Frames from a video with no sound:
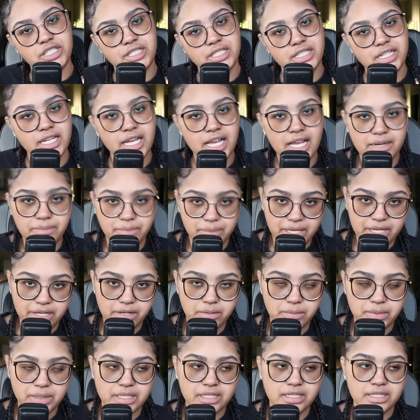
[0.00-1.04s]
denied
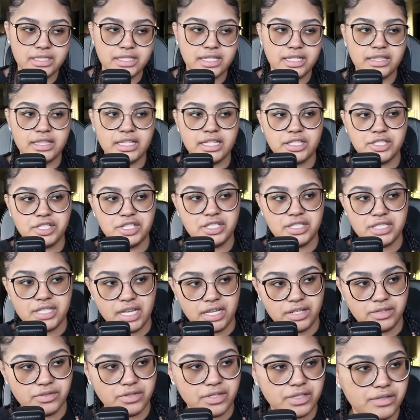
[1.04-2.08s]
bail because they think she's
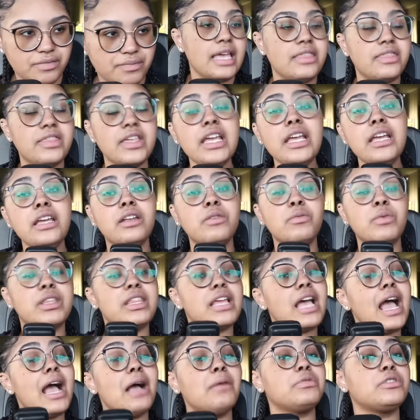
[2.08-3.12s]
dangerous. And then, with
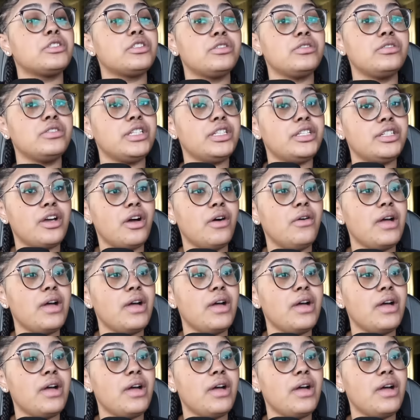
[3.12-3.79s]
absolutely no